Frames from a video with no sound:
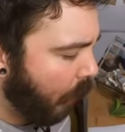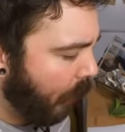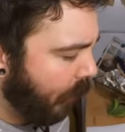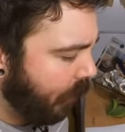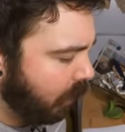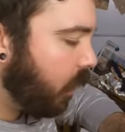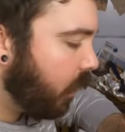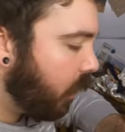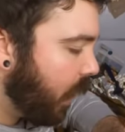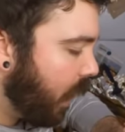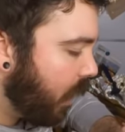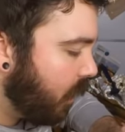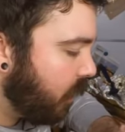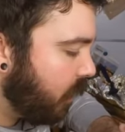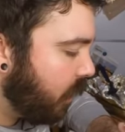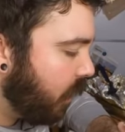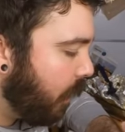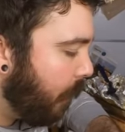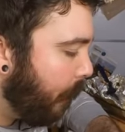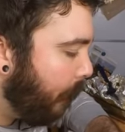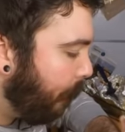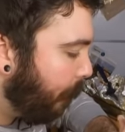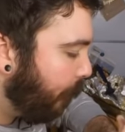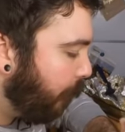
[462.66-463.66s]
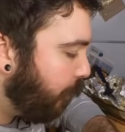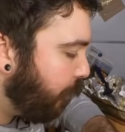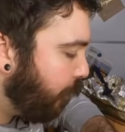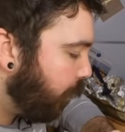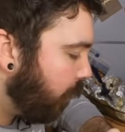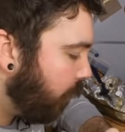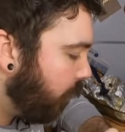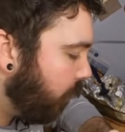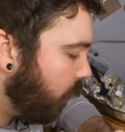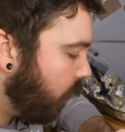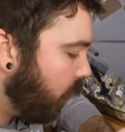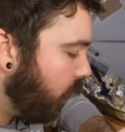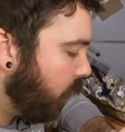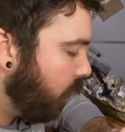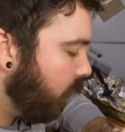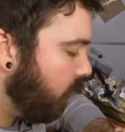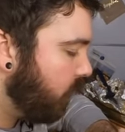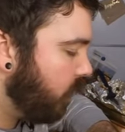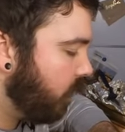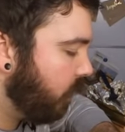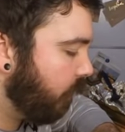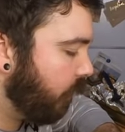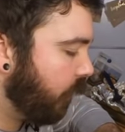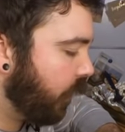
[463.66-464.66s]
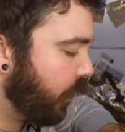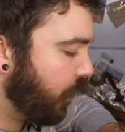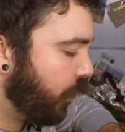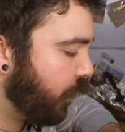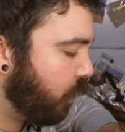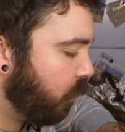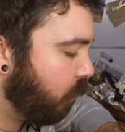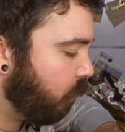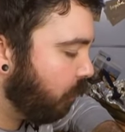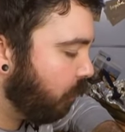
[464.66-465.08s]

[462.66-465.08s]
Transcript: And last up is the fish.